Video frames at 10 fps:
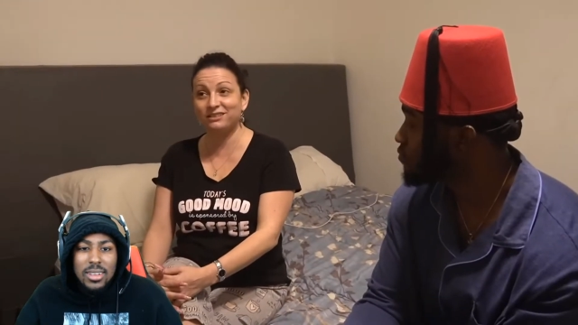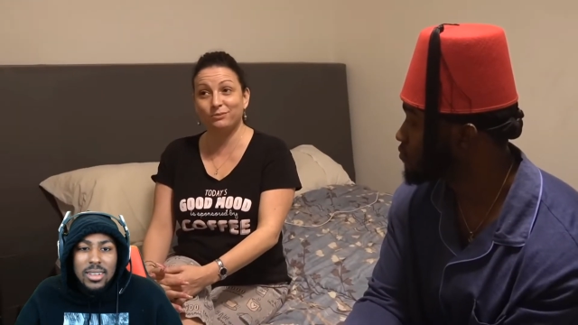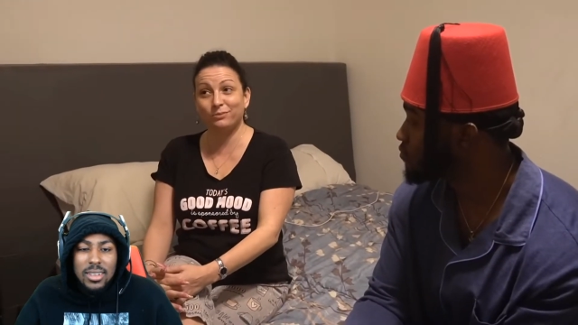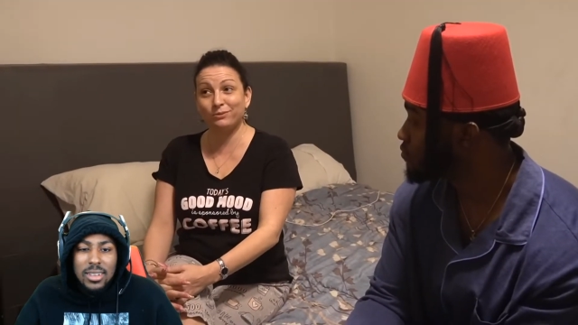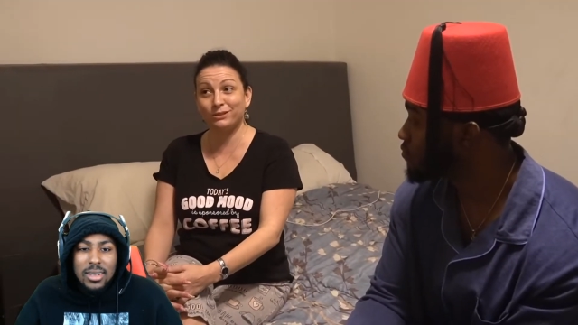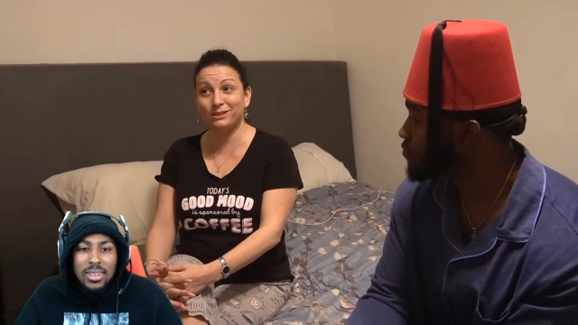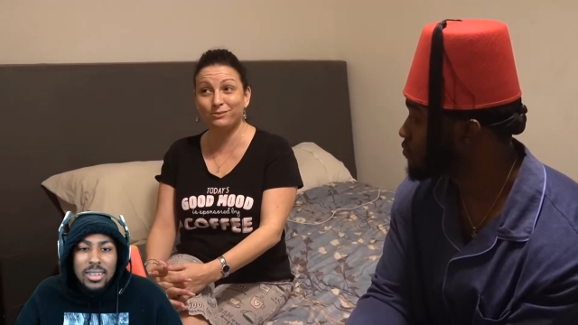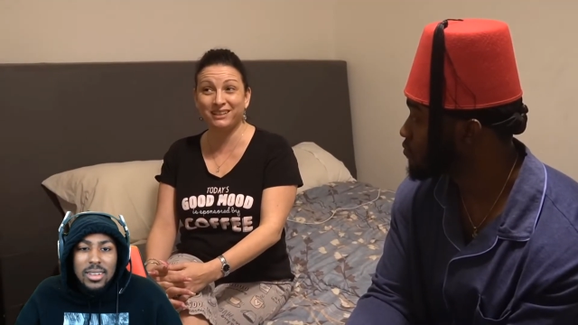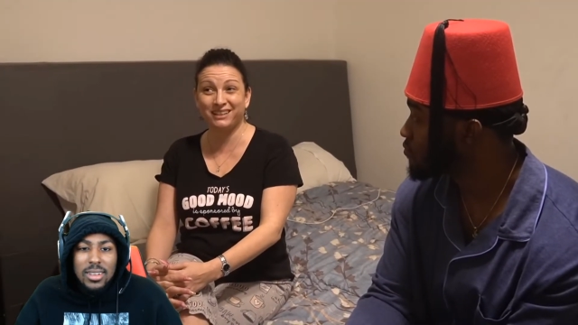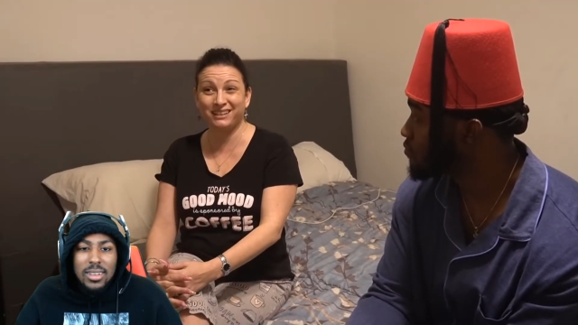Speaker 1: or some people just
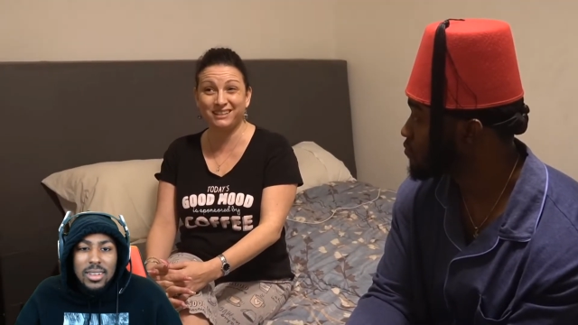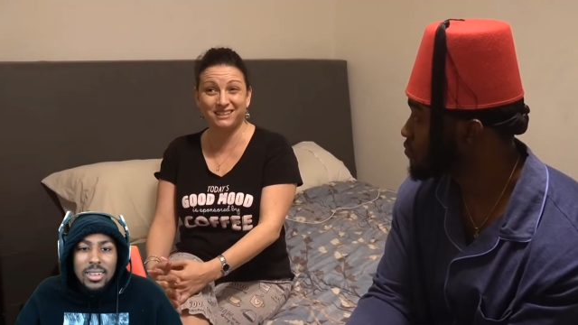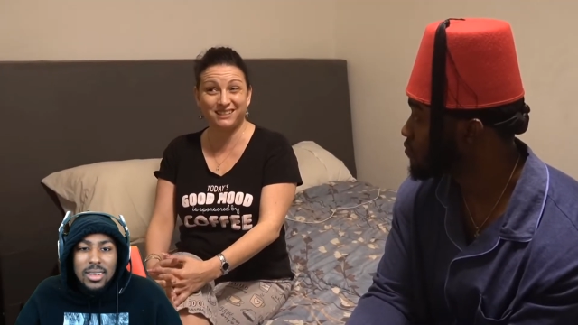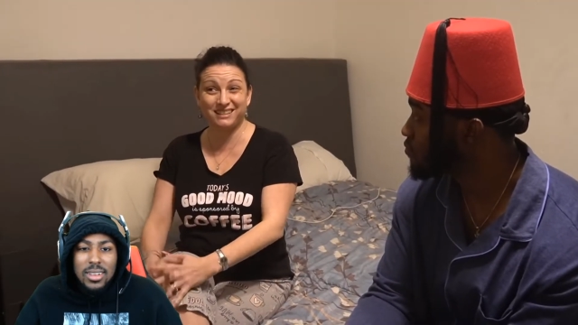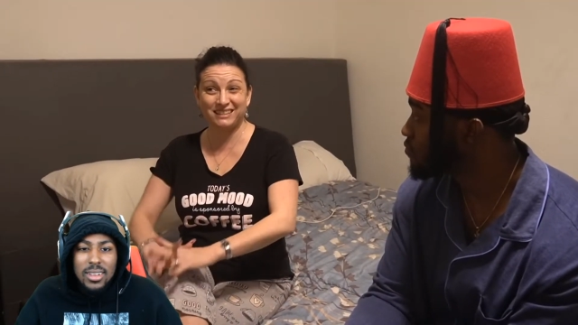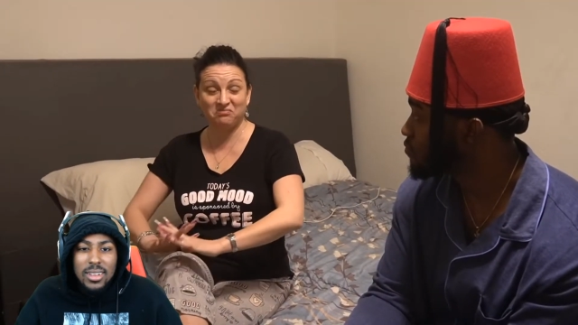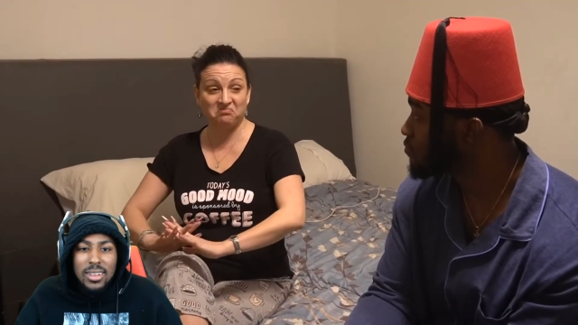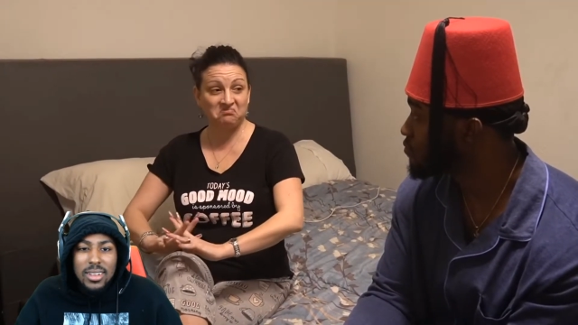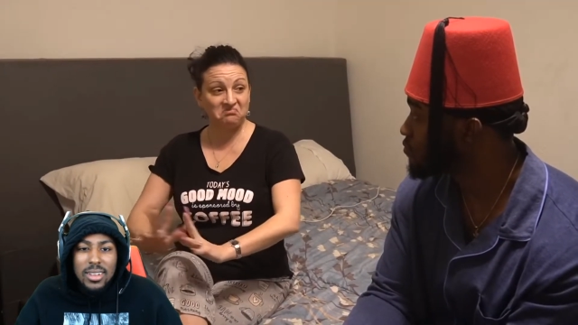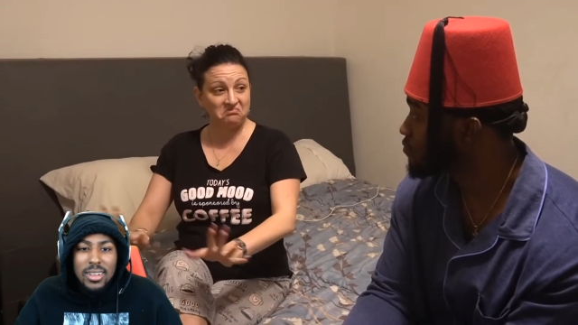want to kind of just
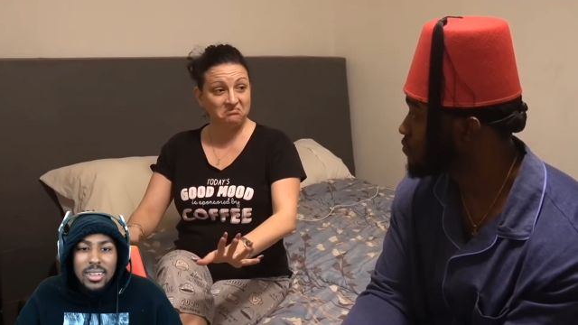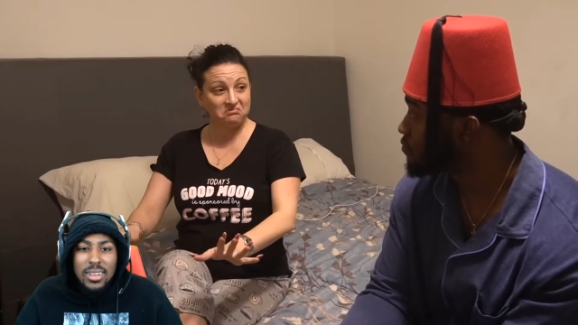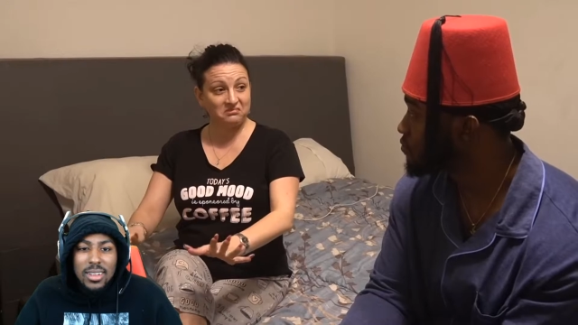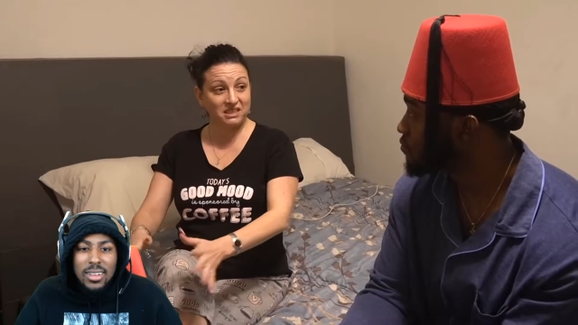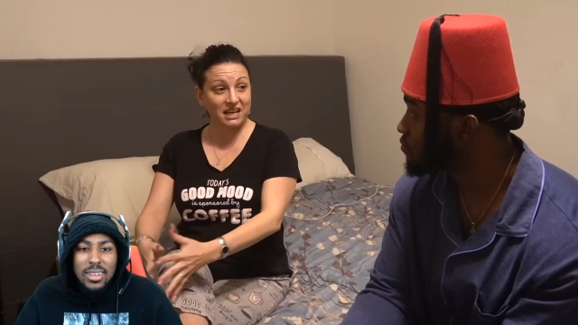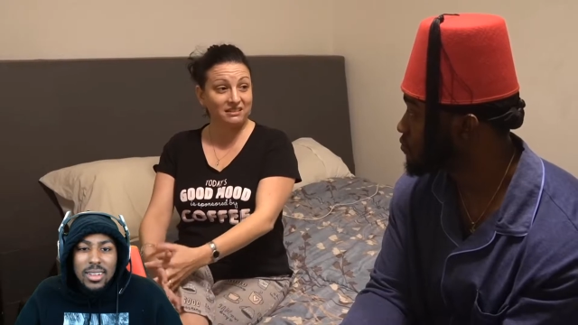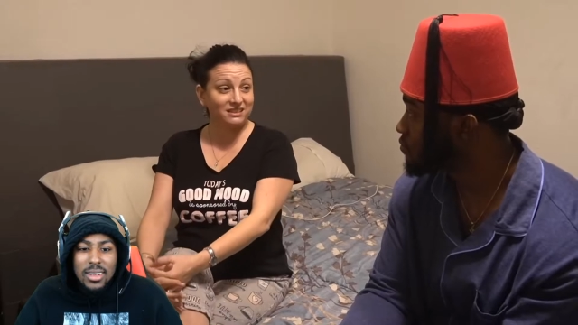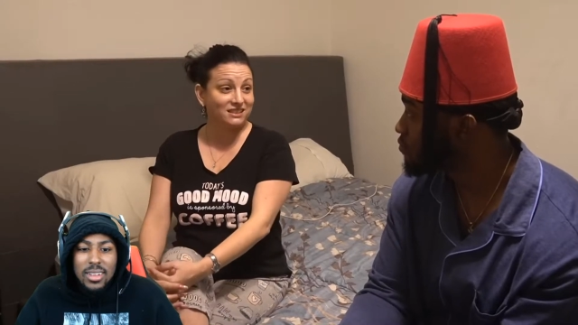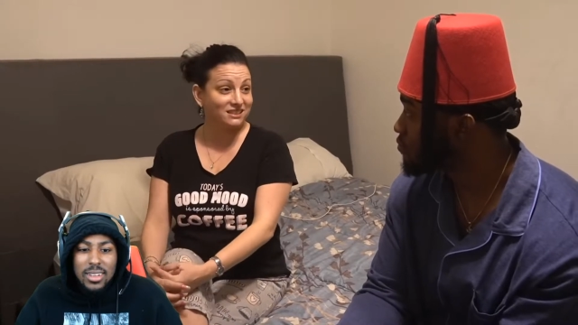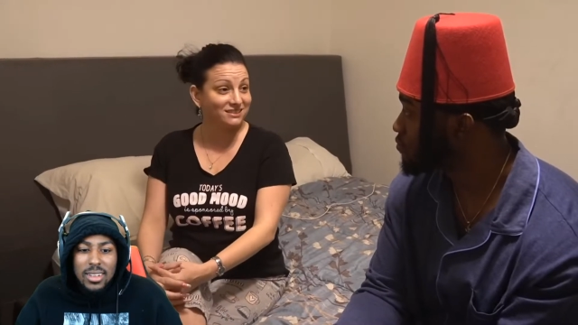
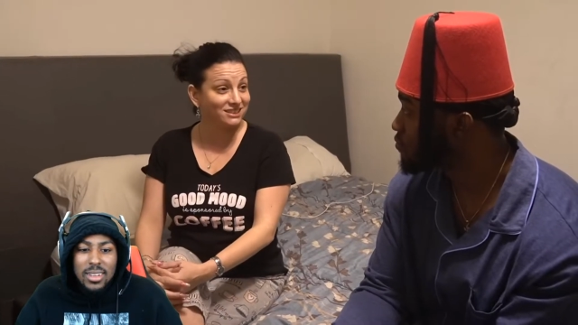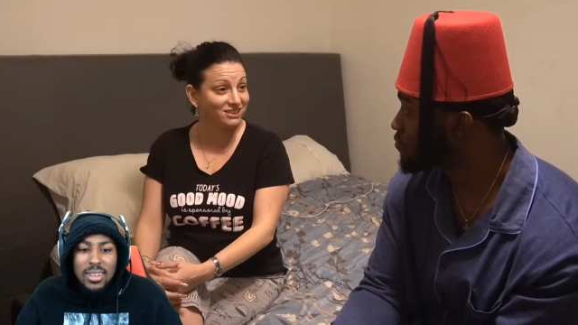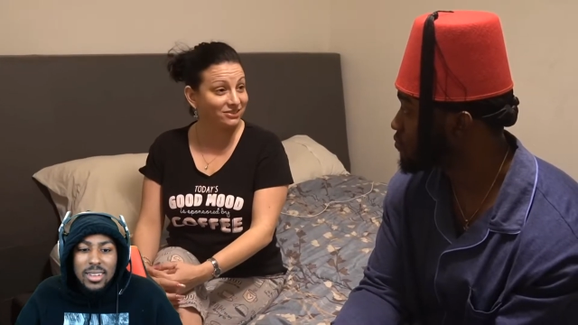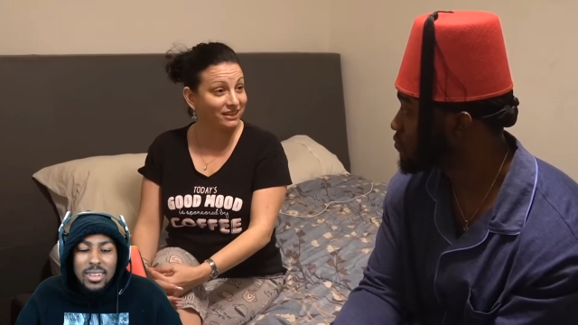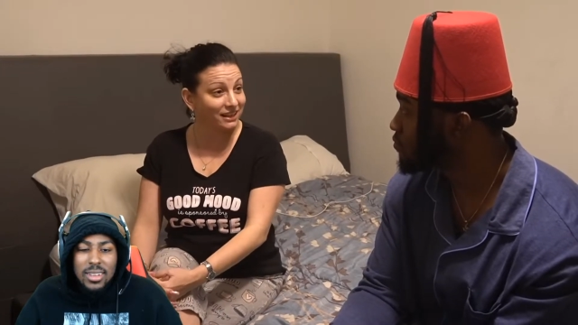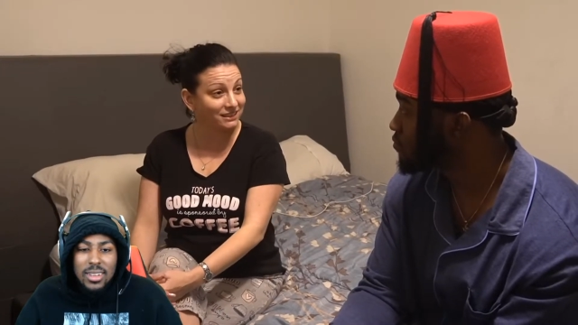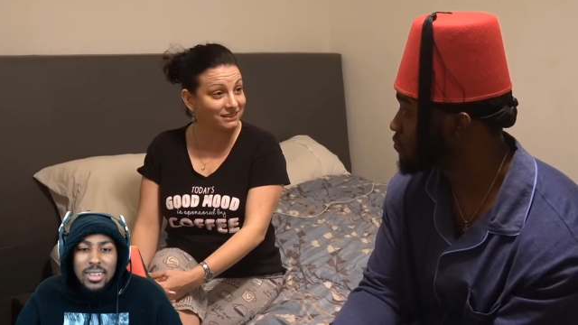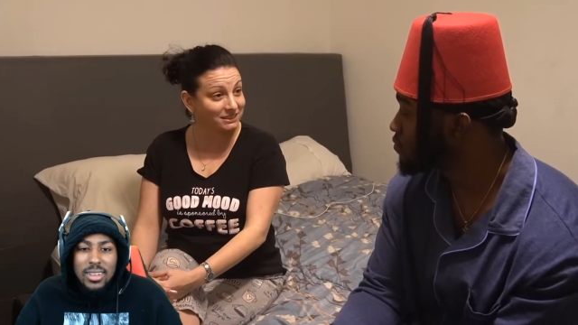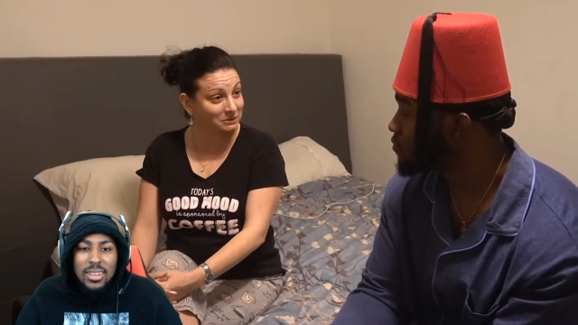silence and just relax.